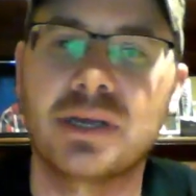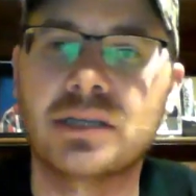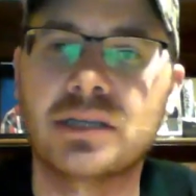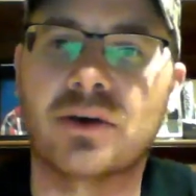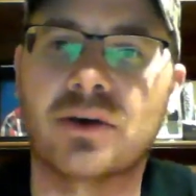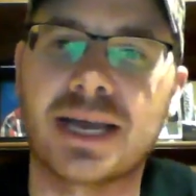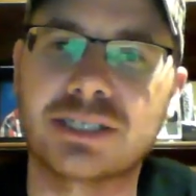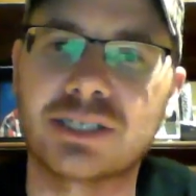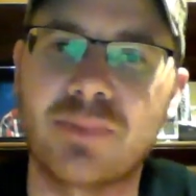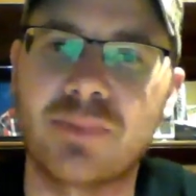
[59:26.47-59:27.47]
So I
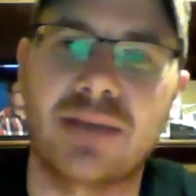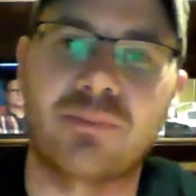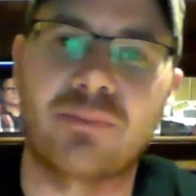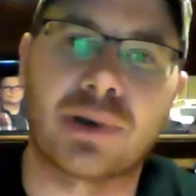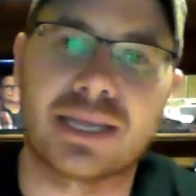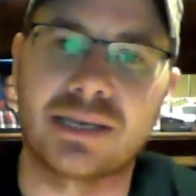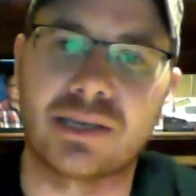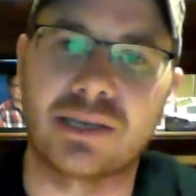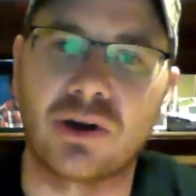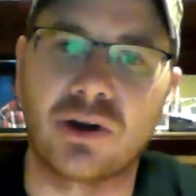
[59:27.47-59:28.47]
actually met Breck and
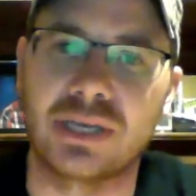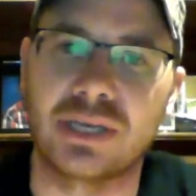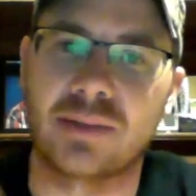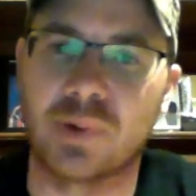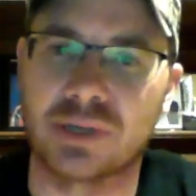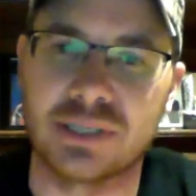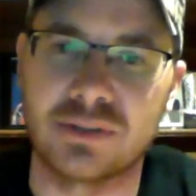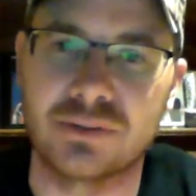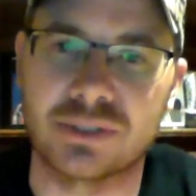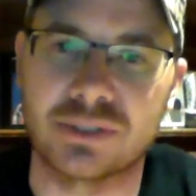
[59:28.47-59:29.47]
Cody in person,
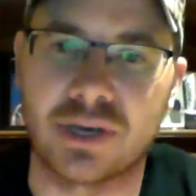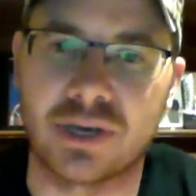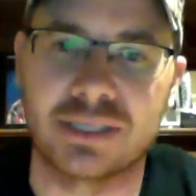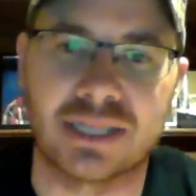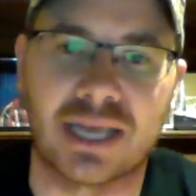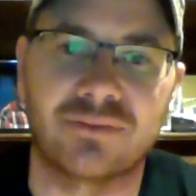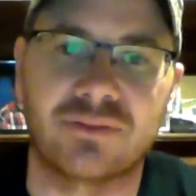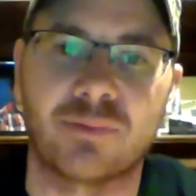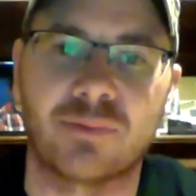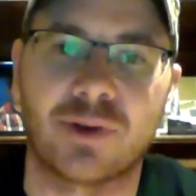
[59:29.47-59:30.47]
who's on this live
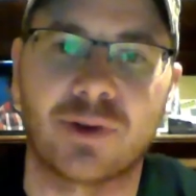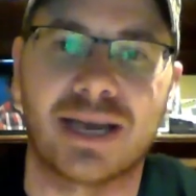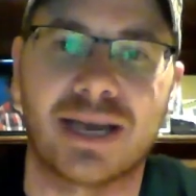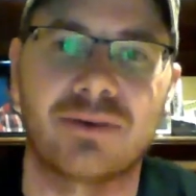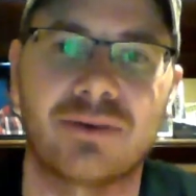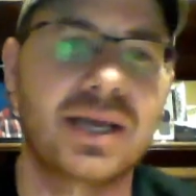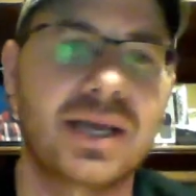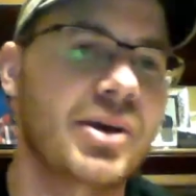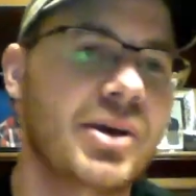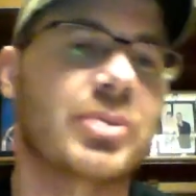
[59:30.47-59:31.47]
stream right now,
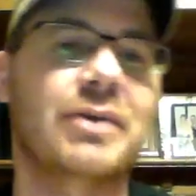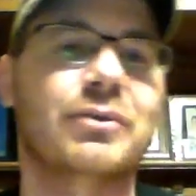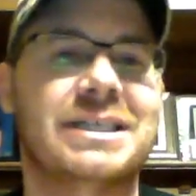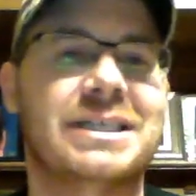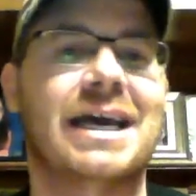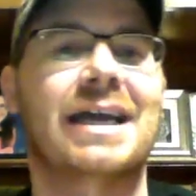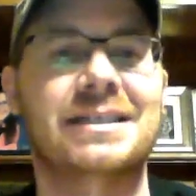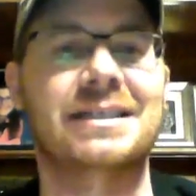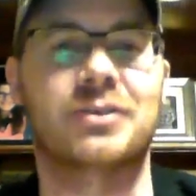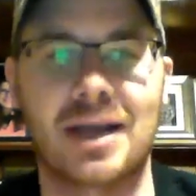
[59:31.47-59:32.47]
but he was not a
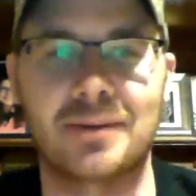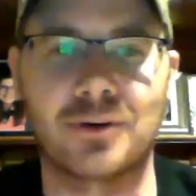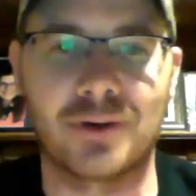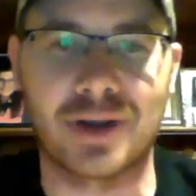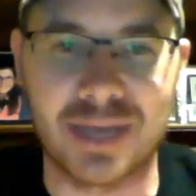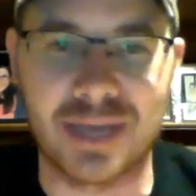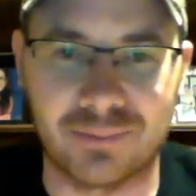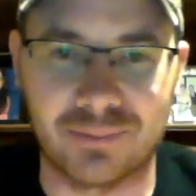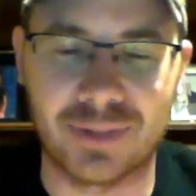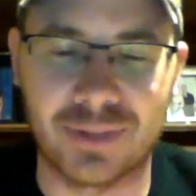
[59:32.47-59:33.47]
subscriber when I met him.